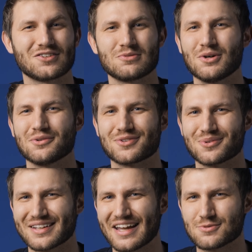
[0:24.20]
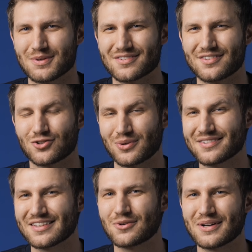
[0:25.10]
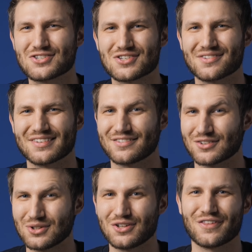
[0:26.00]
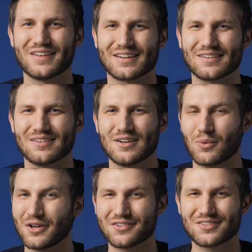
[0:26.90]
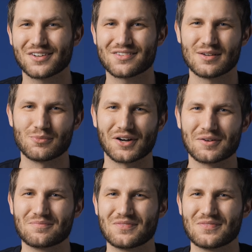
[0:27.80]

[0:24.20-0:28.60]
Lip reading: learn most through engagements, so asking questions is a good thing. We all started somewhere.